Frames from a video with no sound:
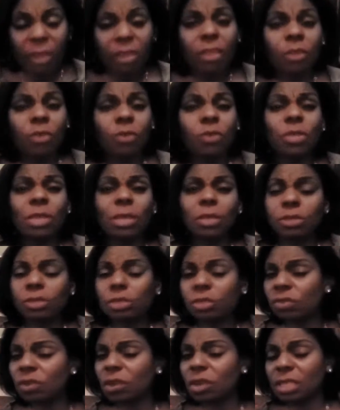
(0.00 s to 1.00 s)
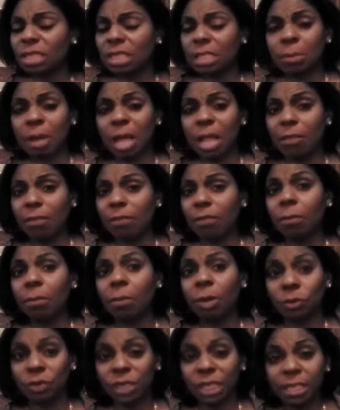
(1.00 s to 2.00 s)
There's no strong smell of
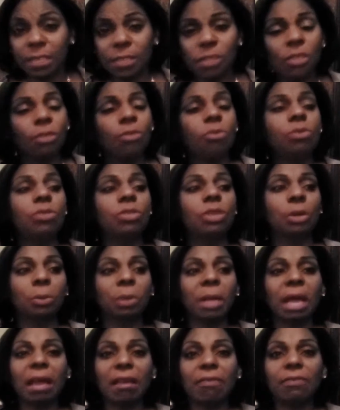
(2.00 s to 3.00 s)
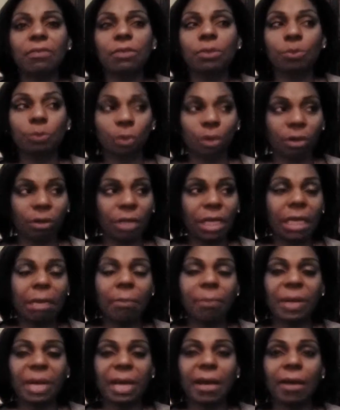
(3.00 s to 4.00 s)
ammonia, so you don't have to worry
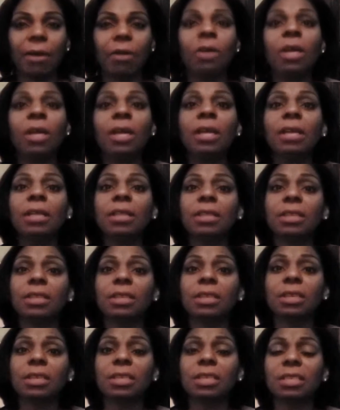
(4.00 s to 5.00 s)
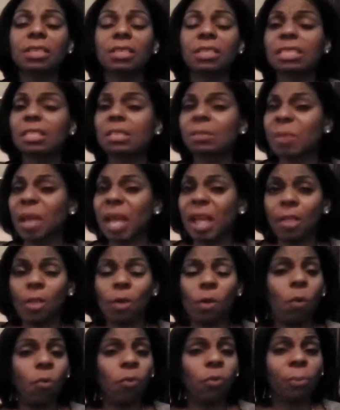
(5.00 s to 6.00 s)
about the
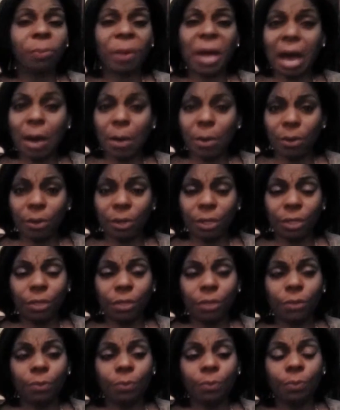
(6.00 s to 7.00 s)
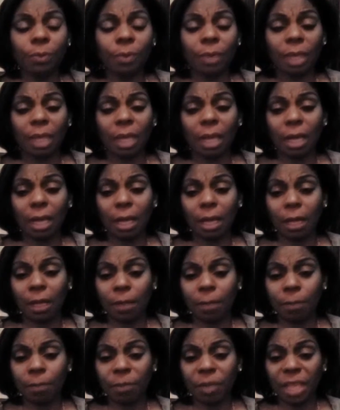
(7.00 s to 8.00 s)
smell overpowering you
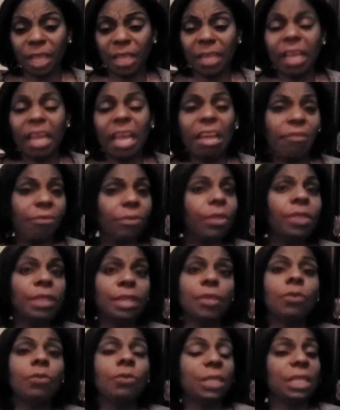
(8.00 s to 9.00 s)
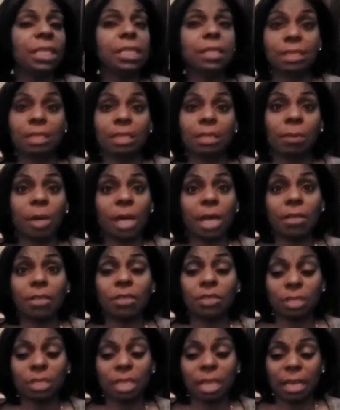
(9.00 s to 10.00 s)
um, and everything you need is in the box,
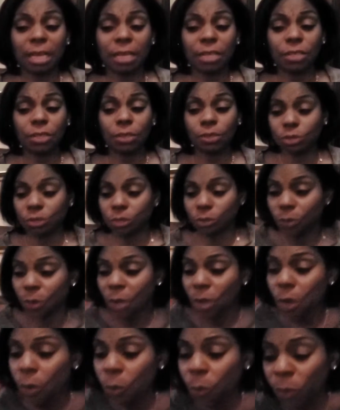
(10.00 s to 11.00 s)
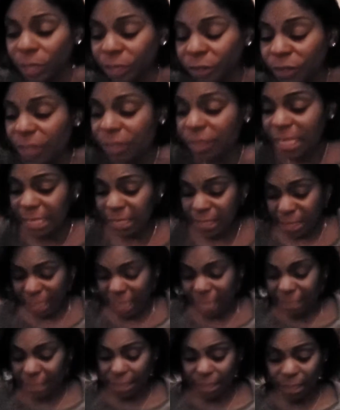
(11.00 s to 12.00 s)
just like I showed you. One of the things that
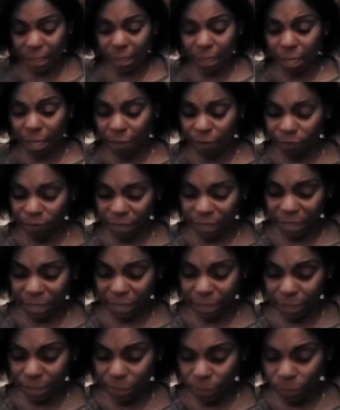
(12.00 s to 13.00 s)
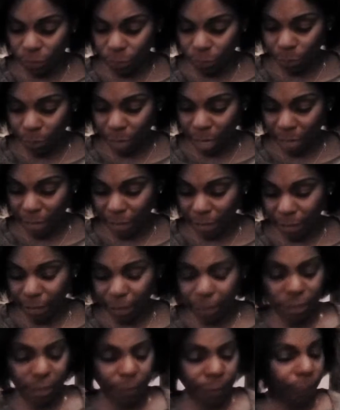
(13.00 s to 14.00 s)
I did love was this new
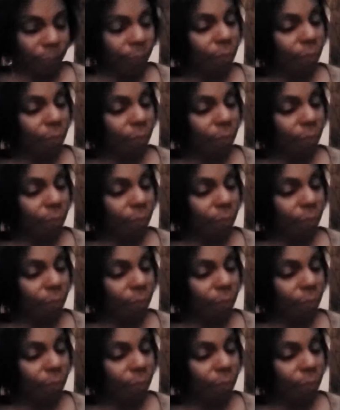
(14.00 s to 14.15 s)
product.